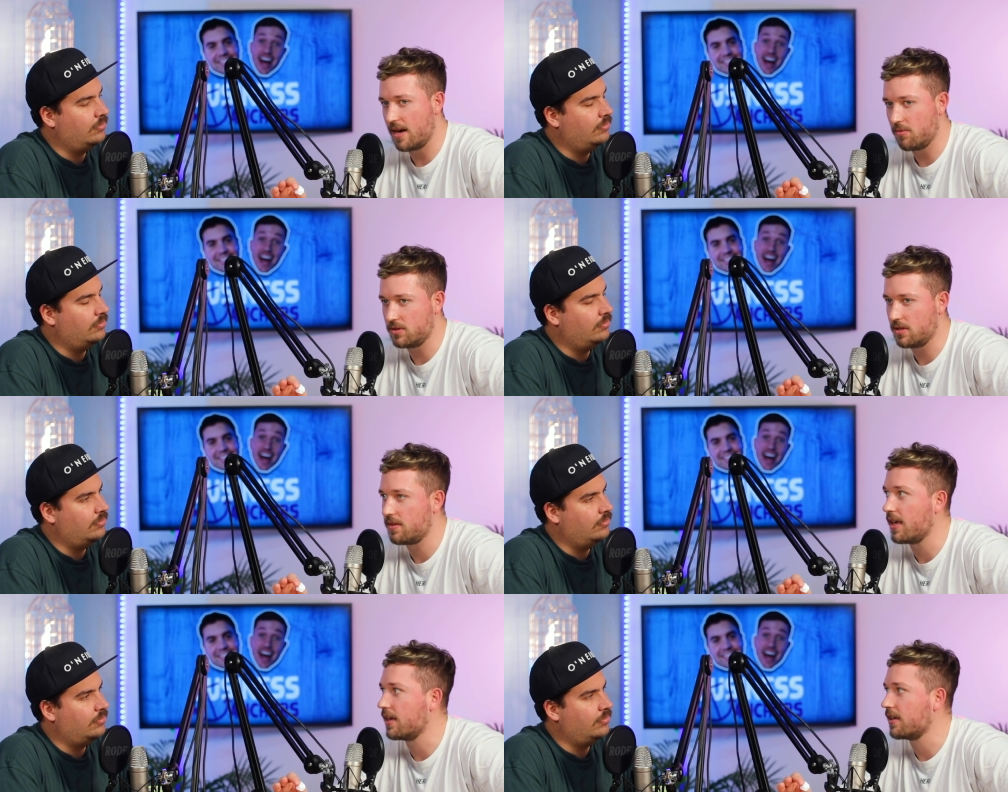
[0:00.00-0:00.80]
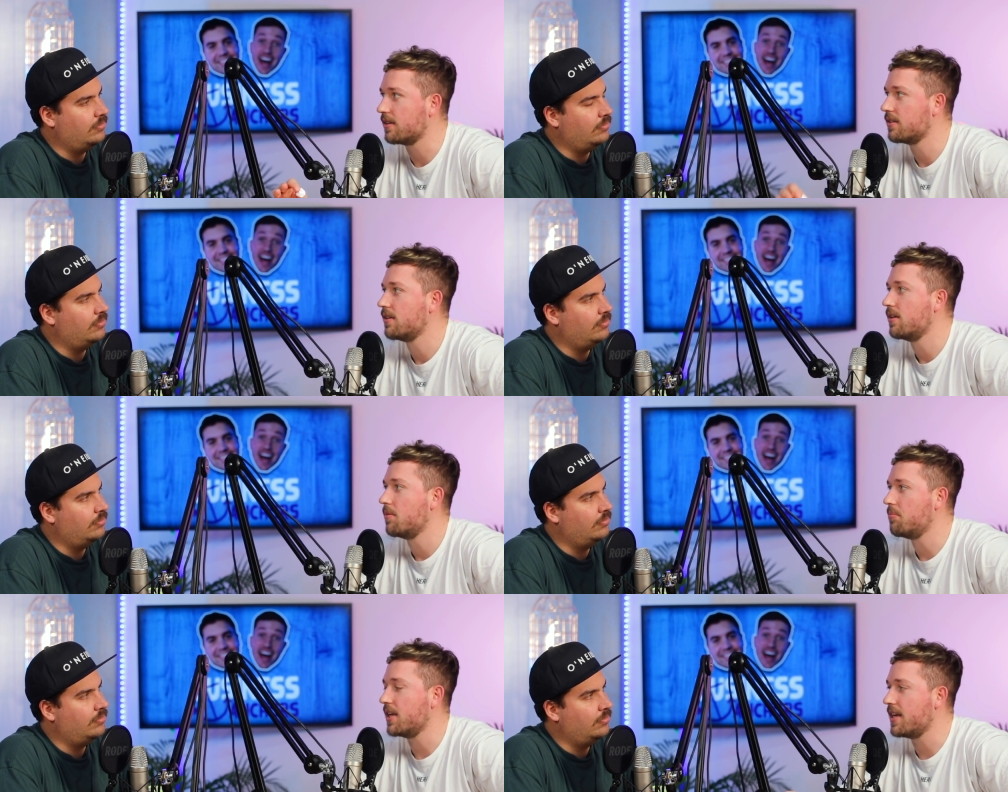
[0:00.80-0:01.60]
Speaker 1: that was a thing. Mm.
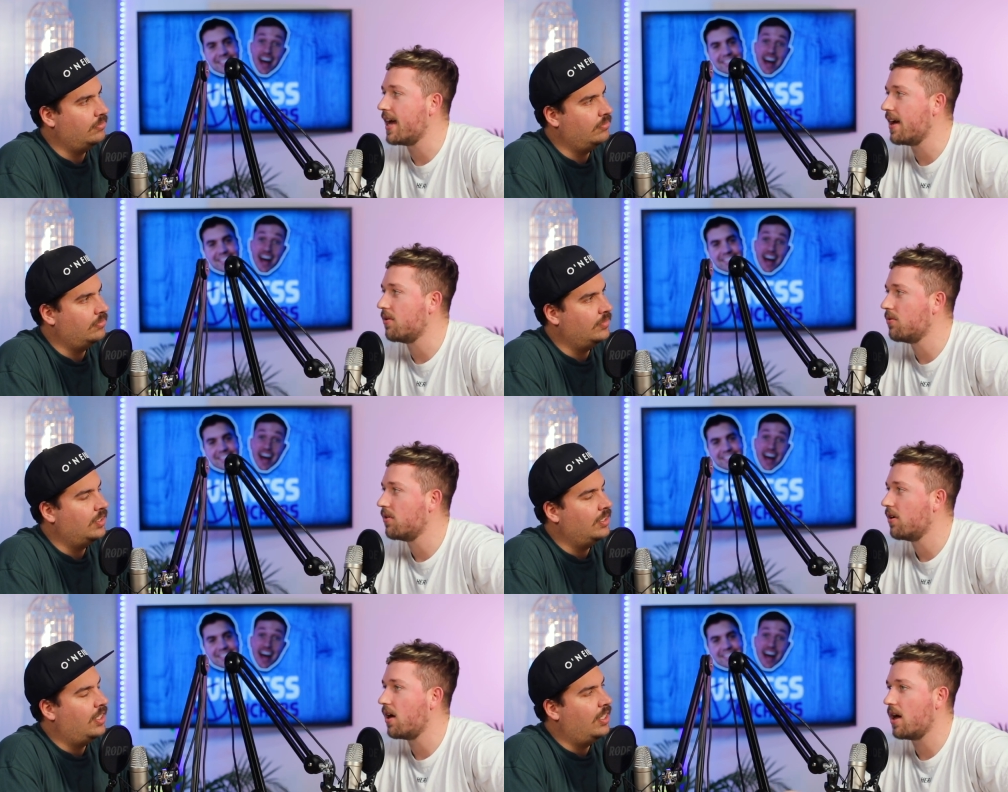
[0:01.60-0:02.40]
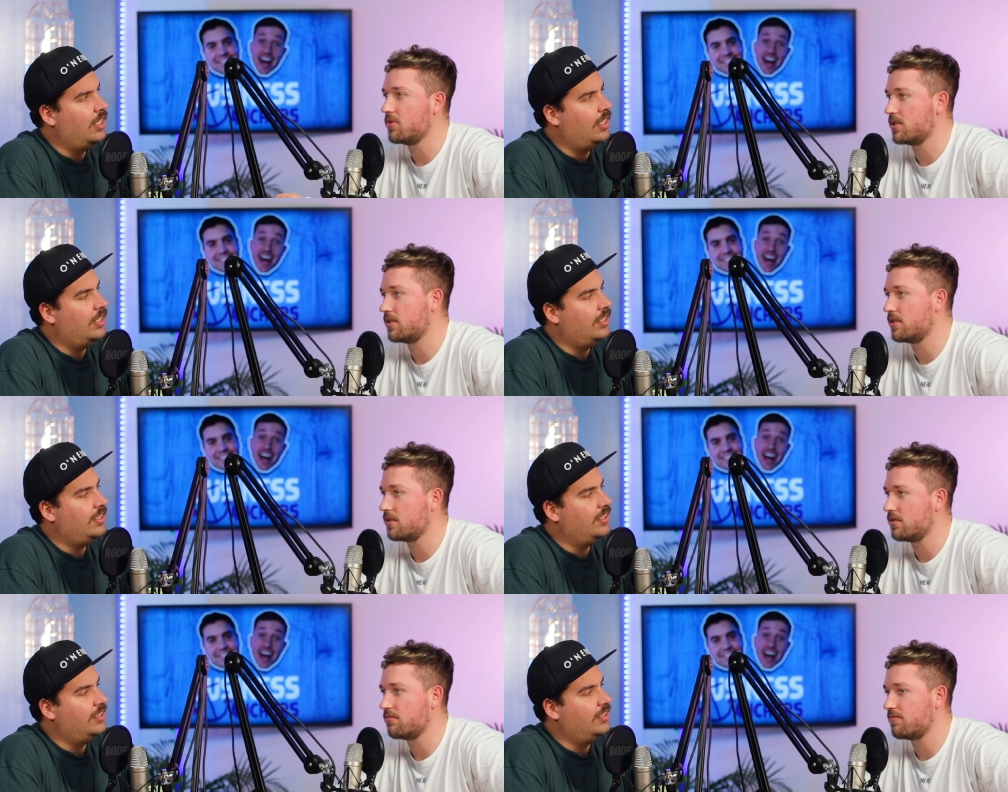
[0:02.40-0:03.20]
But now I'm
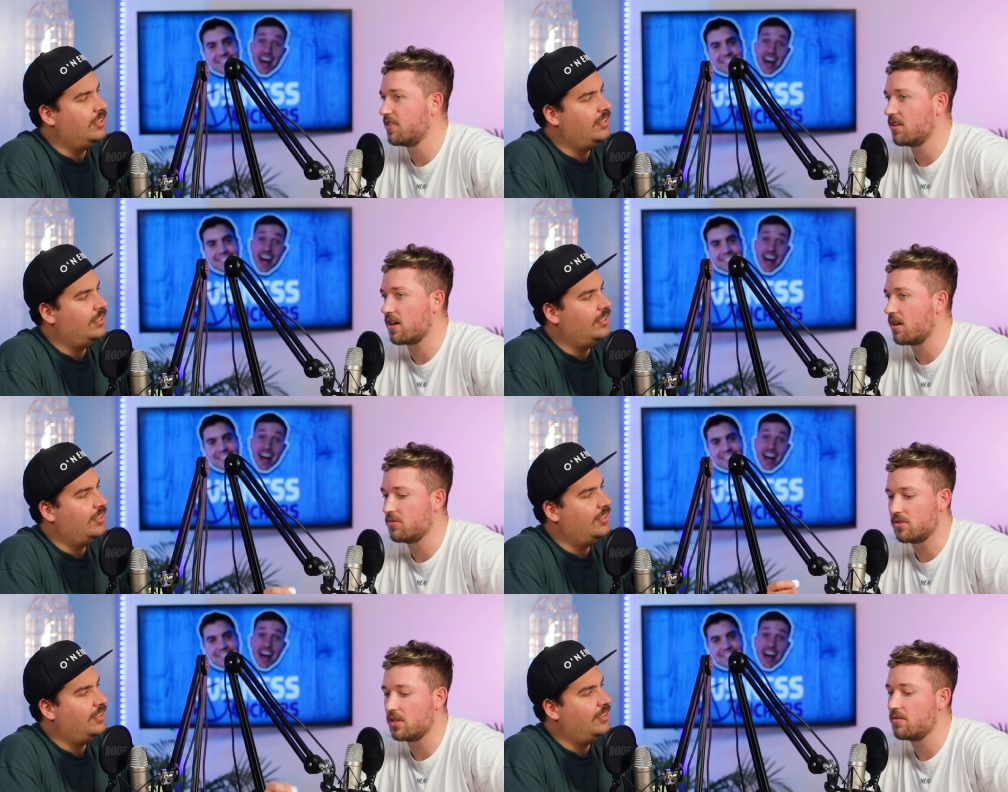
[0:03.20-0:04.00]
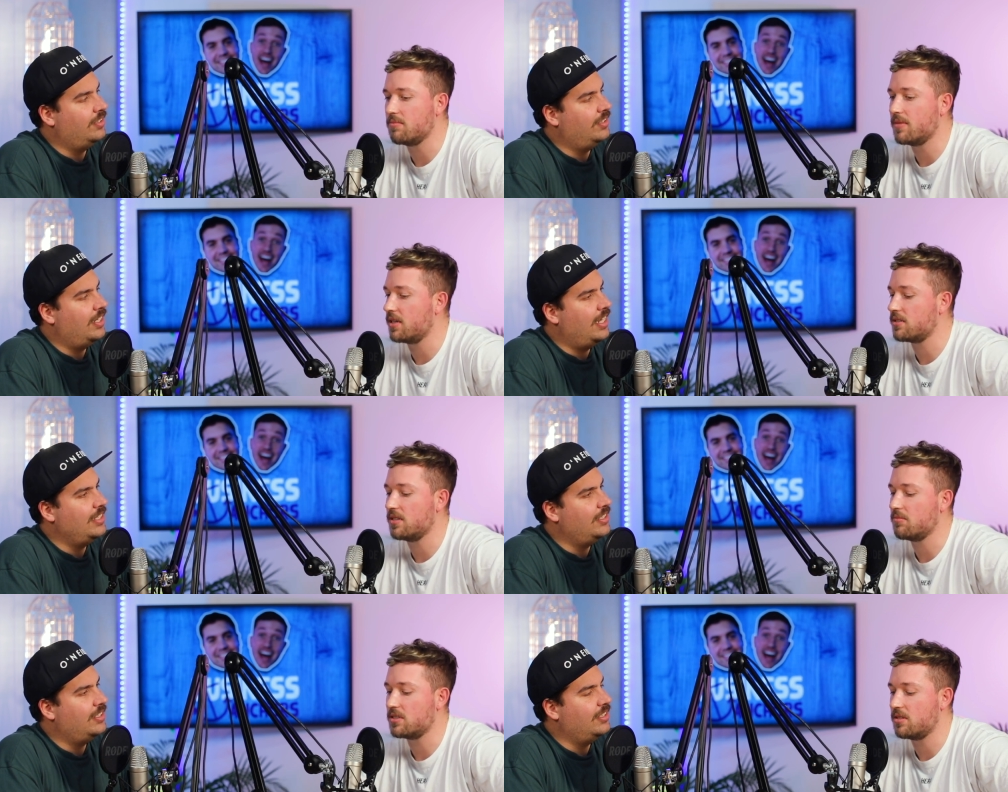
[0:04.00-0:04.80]
just feel like I'm not doing
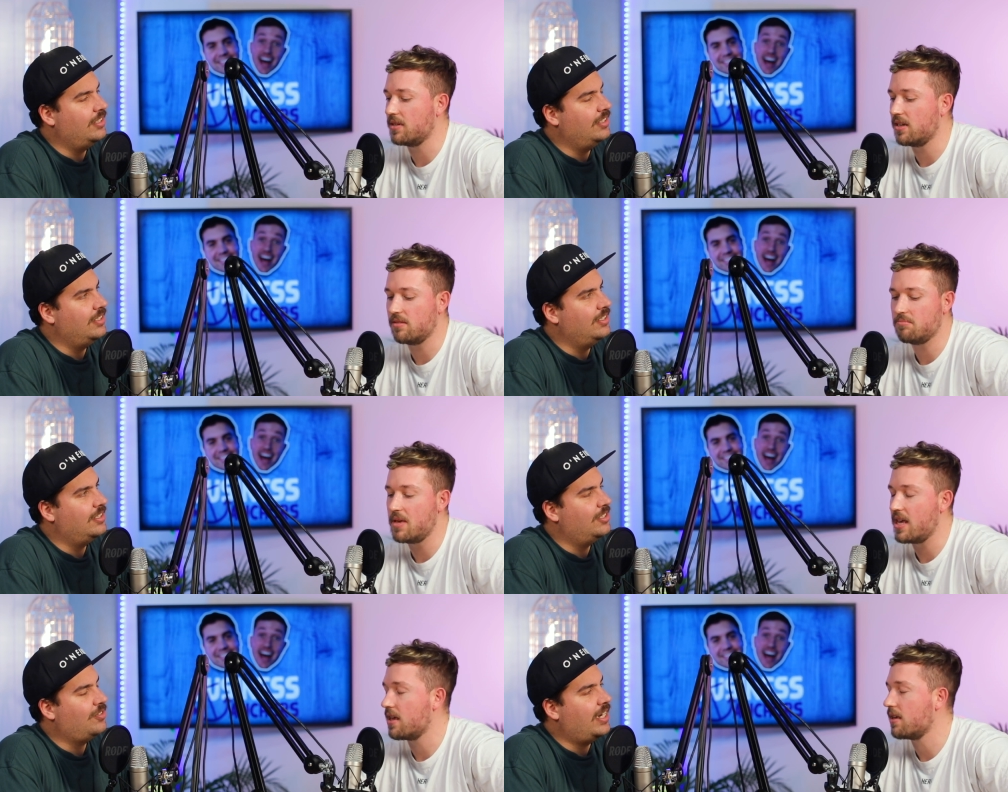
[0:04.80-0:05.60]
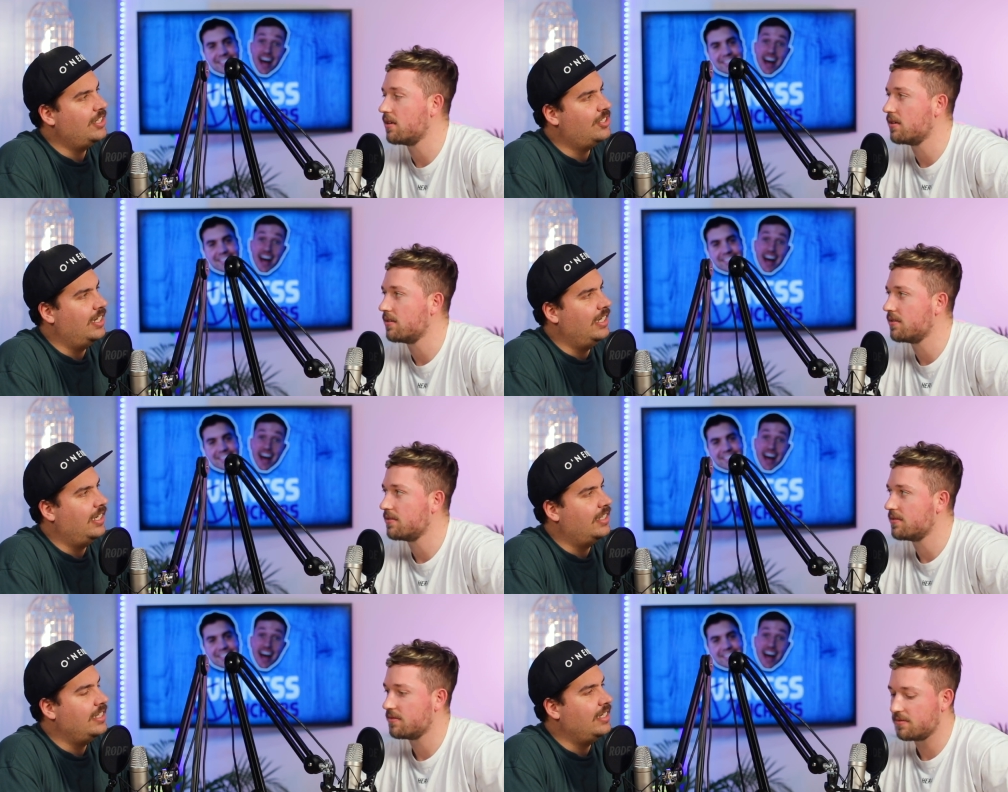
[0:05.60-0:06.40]
much and, and I'm mm. just a bit like meh.
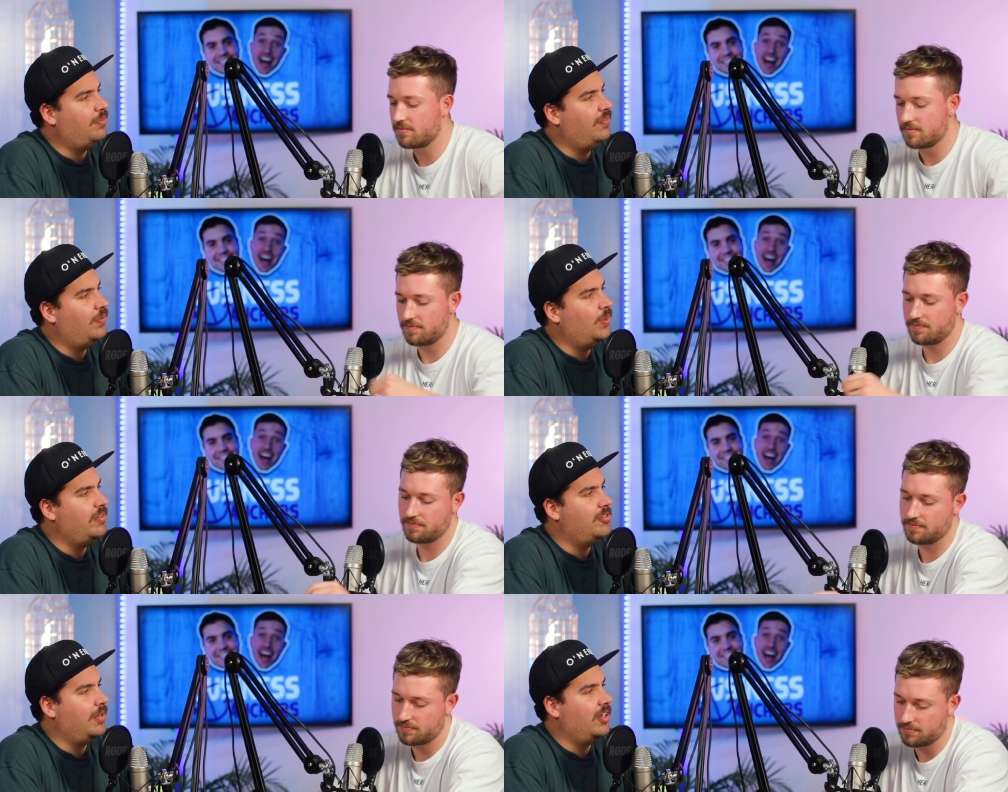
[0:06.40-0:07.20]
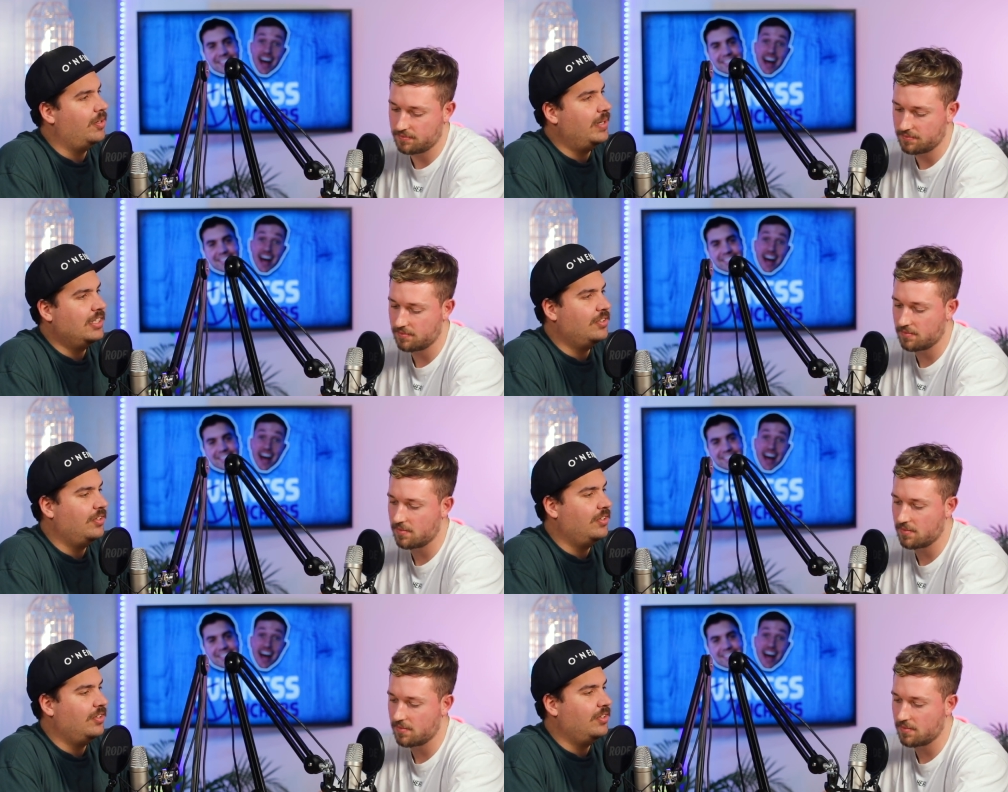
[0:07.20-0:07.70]
Speaker 2: Strangely, I think before we've spoken about